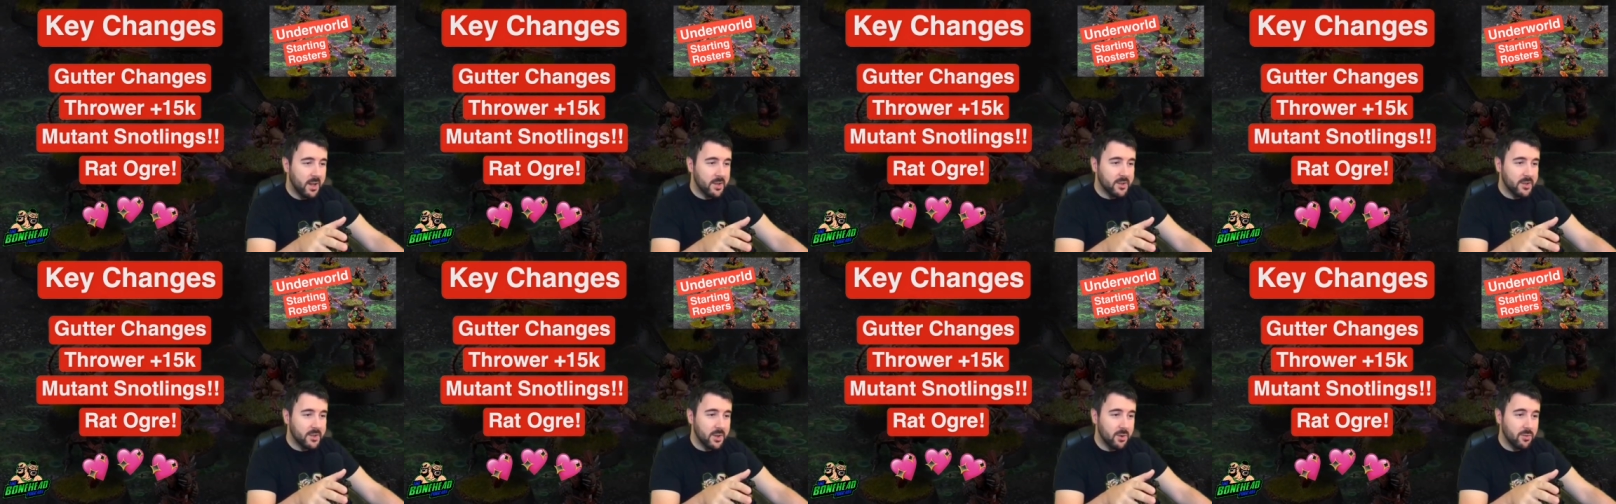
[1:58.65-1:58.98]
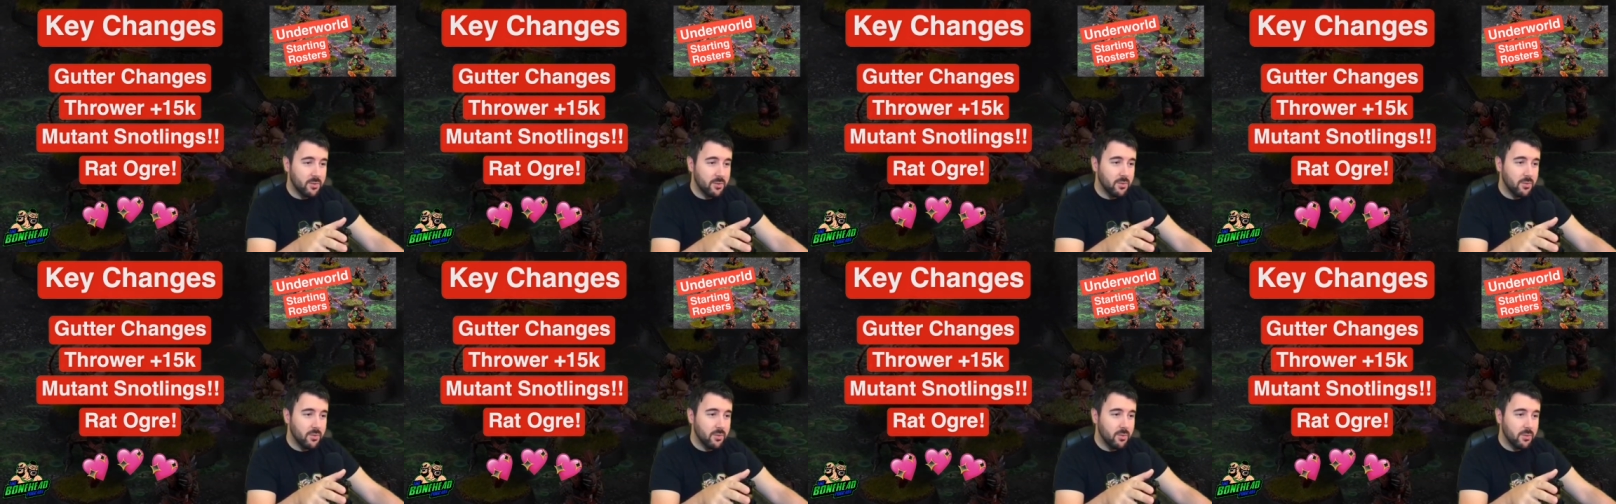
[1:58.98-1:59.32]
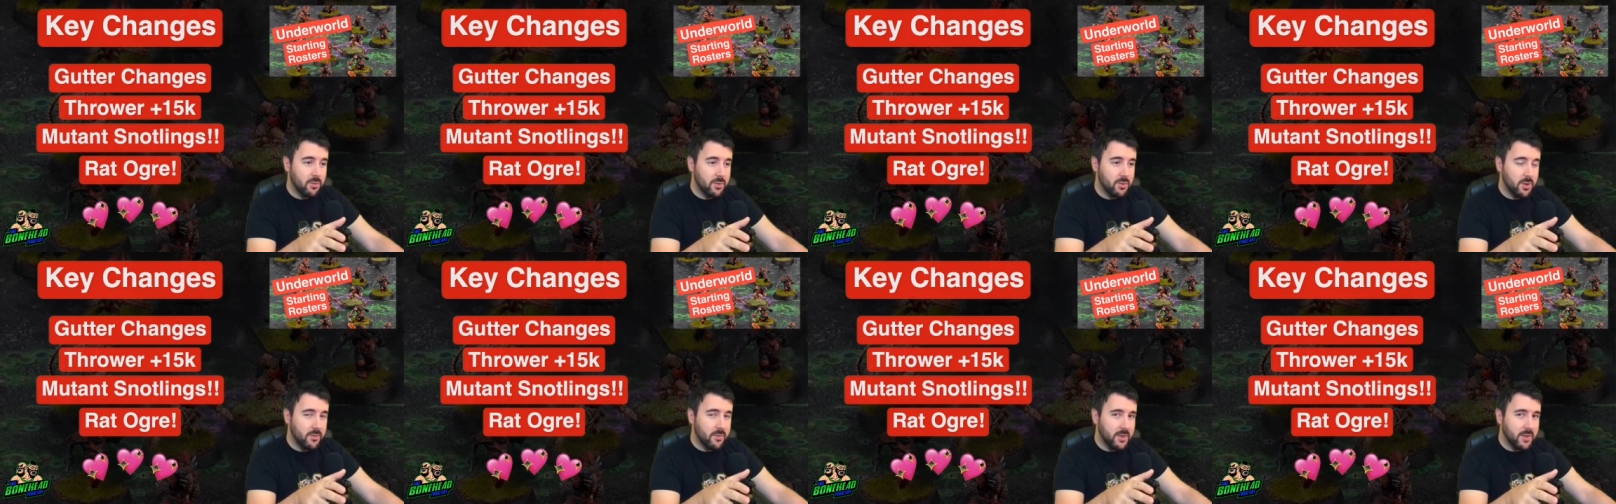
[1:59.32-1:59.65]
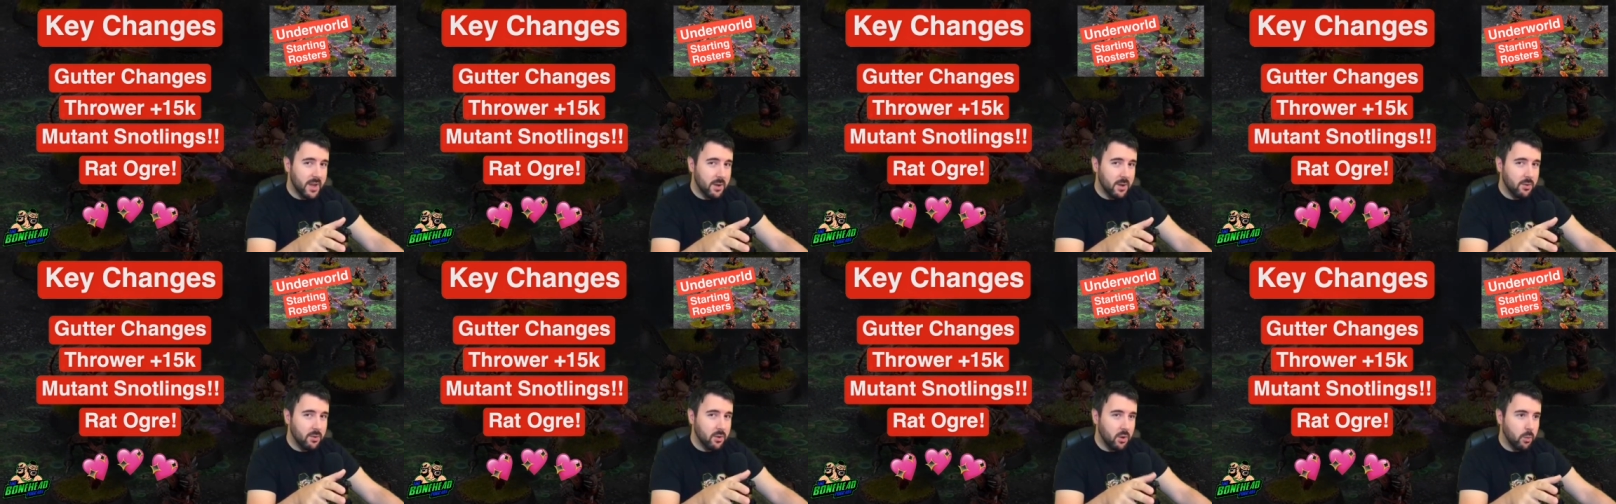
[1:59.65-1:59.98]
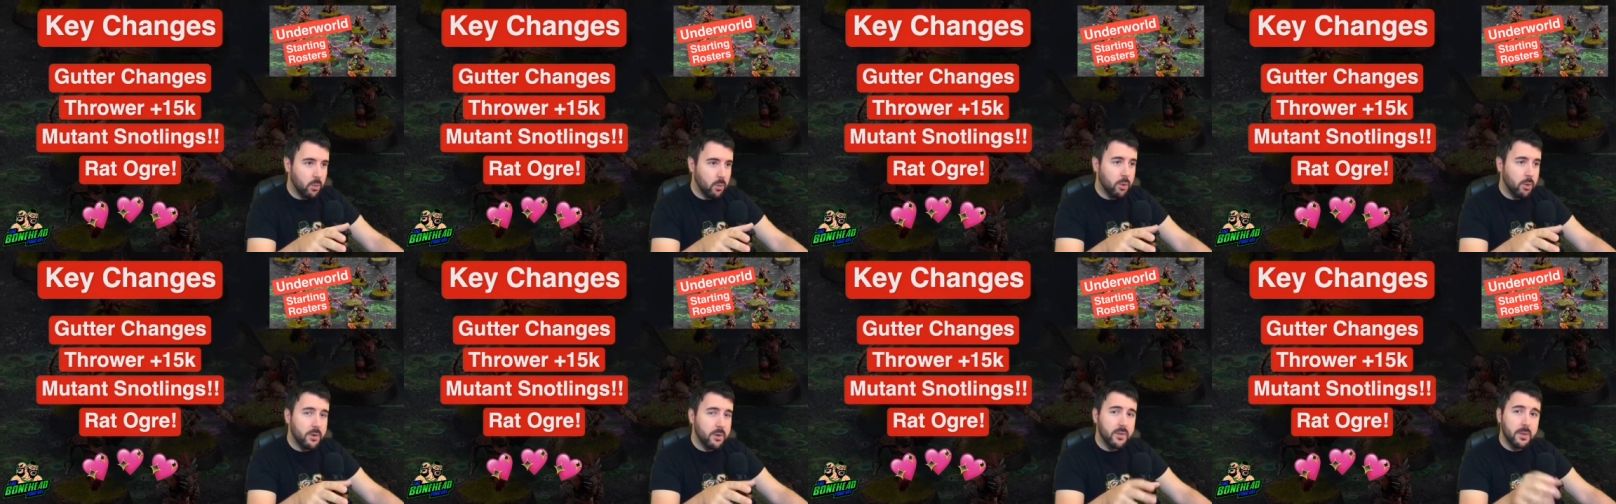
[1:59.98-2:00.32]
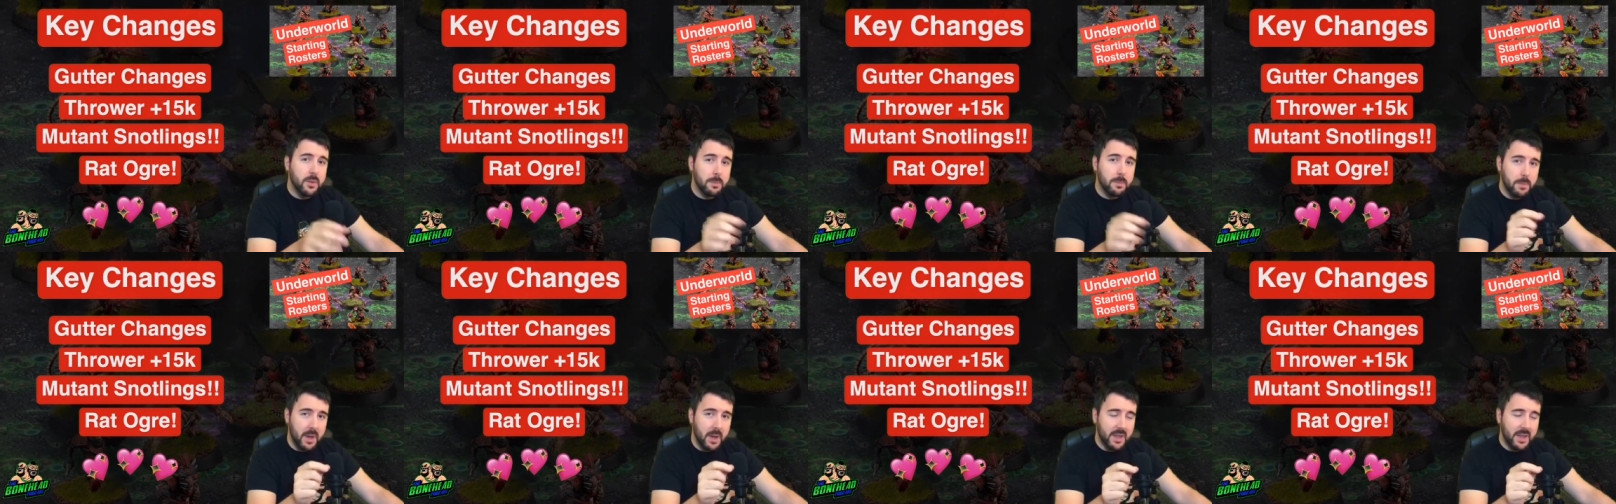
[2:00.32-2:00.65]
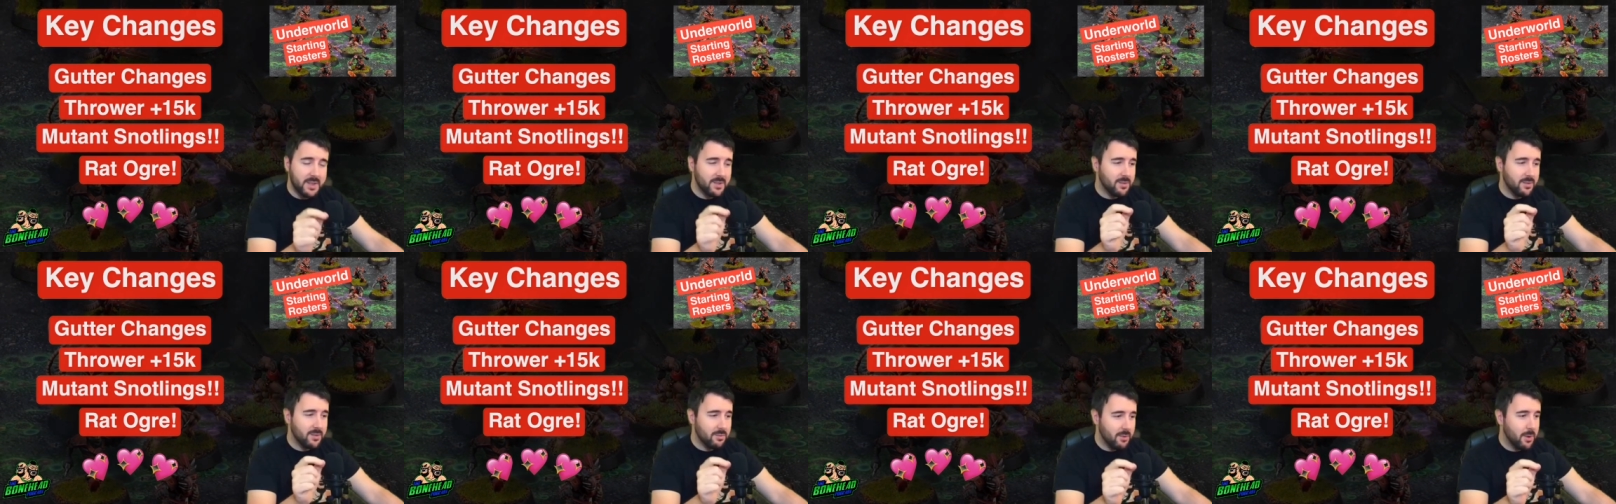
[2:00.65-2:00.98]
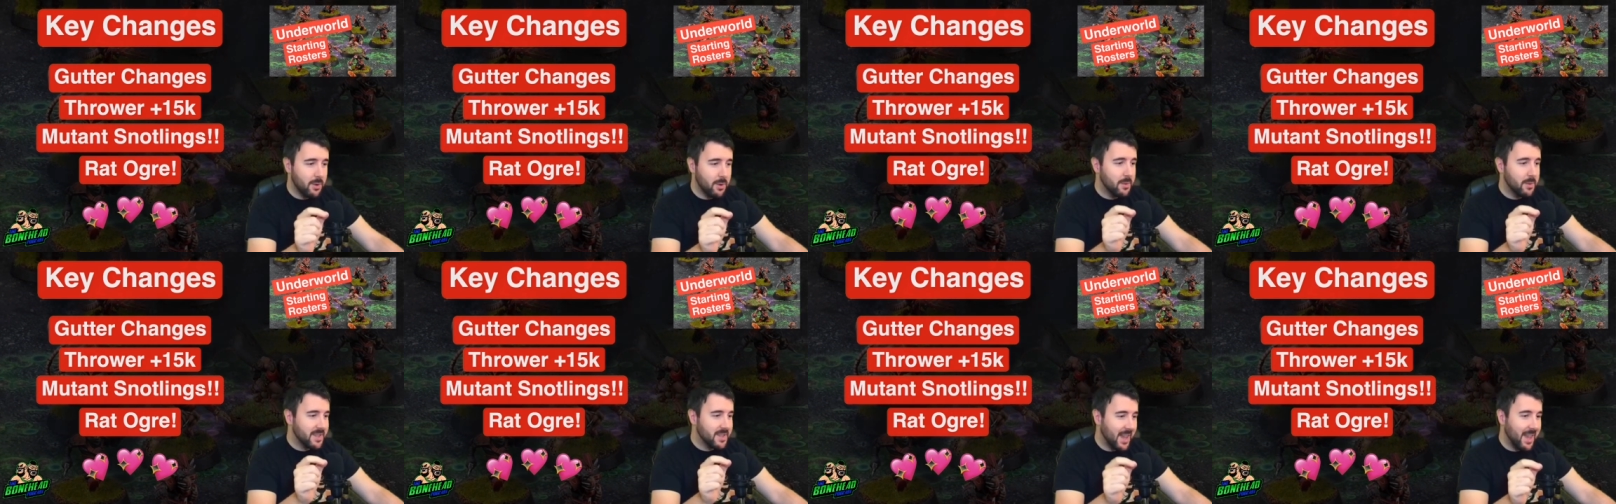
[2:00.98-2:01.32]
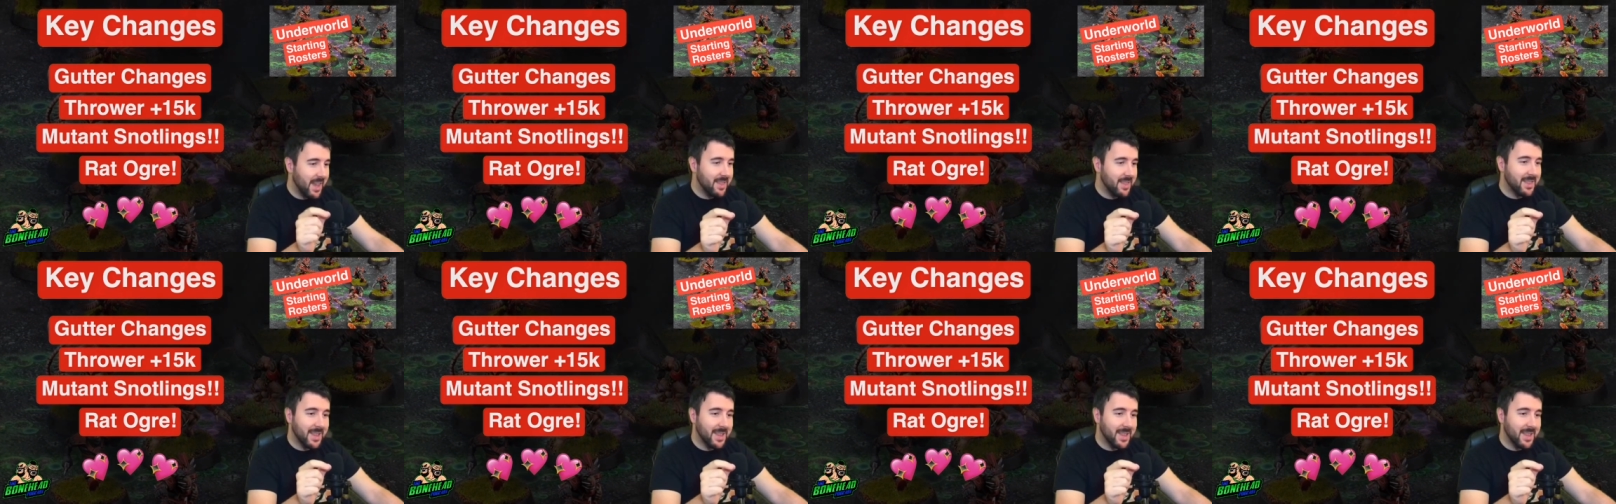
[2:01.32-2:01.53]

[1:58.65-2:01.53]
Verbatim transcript: So You've now got one of the best throwers in